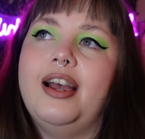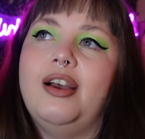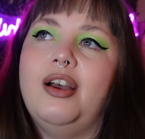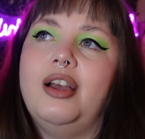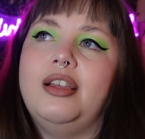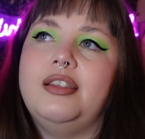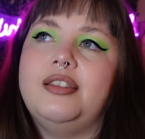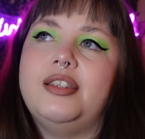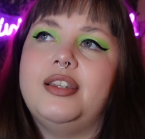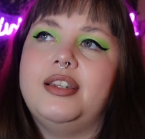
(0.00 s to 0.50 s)

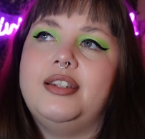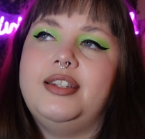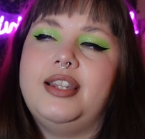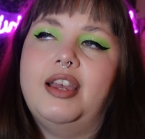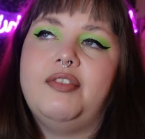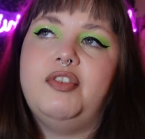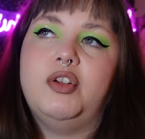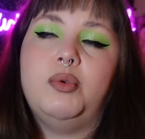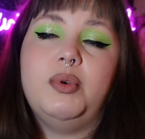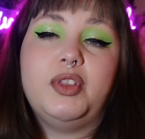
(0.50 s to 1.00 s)
as a
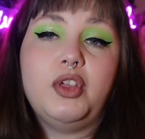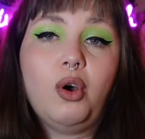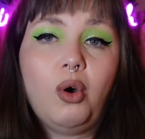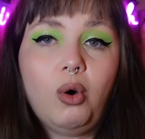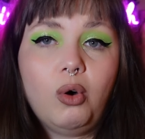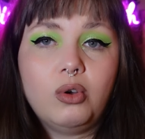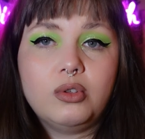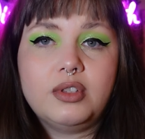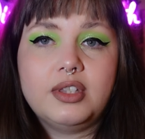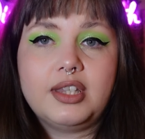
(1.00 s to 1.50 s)
devil with
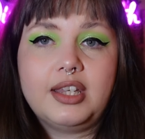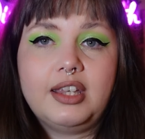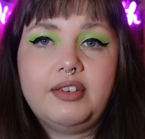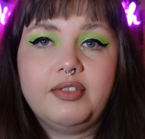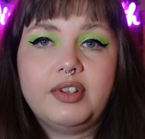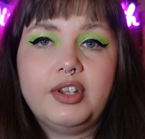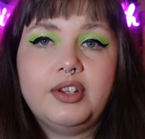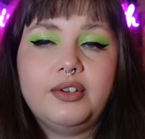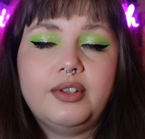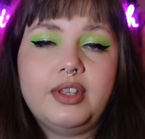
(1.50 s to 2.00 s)
horns,
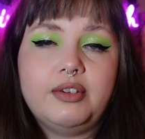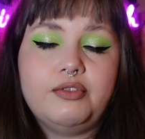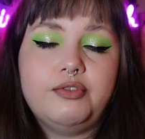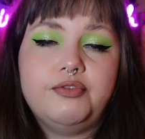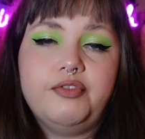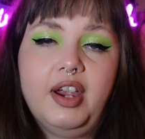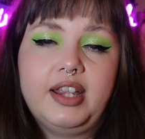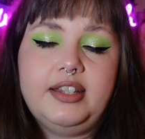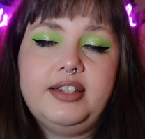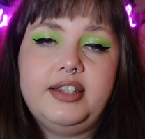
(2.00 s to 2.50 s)
even, you know, the
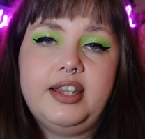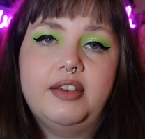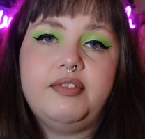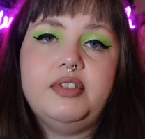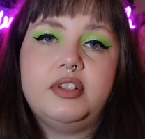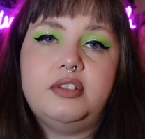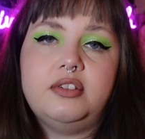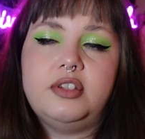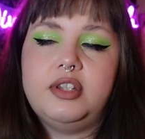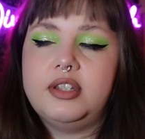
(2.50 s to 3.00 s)
red
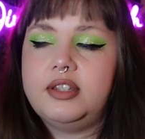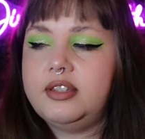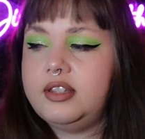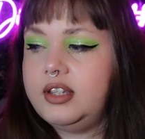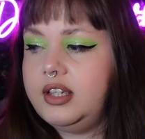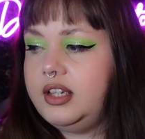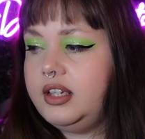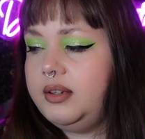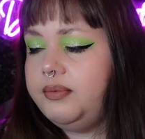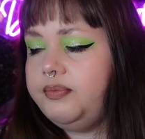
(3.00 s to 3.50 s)
devils you
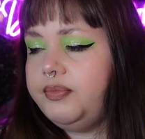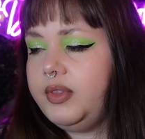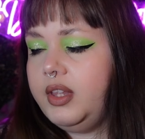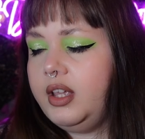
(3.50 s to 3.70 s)
see